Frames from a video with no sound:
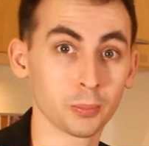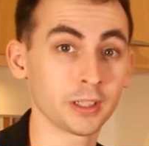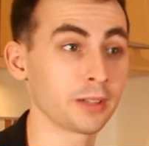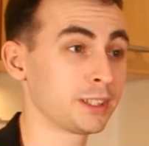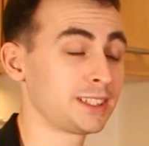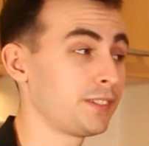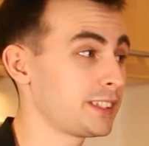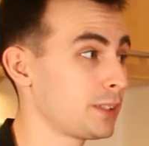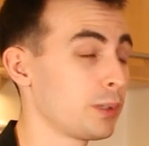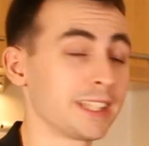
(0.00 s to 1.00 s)
and when I went to
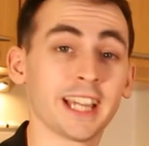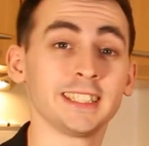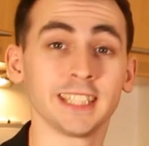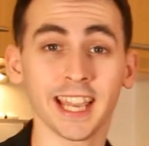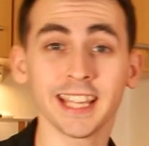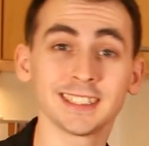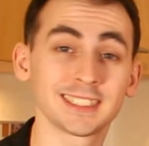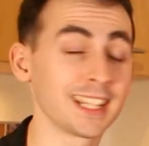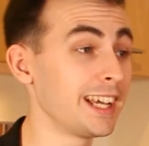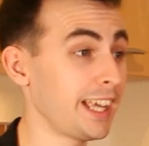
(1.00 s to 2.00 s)
visit with Katie
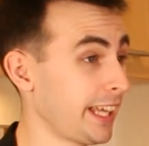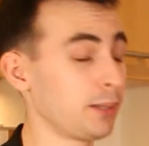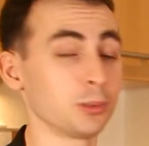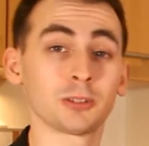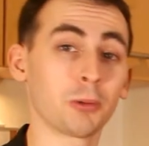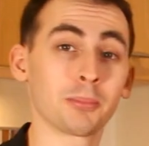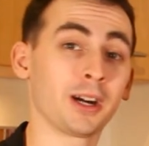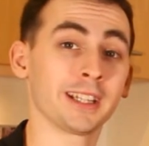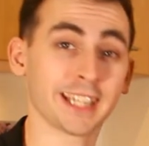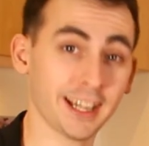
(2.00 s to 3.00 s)
Haynes, he was the one behind the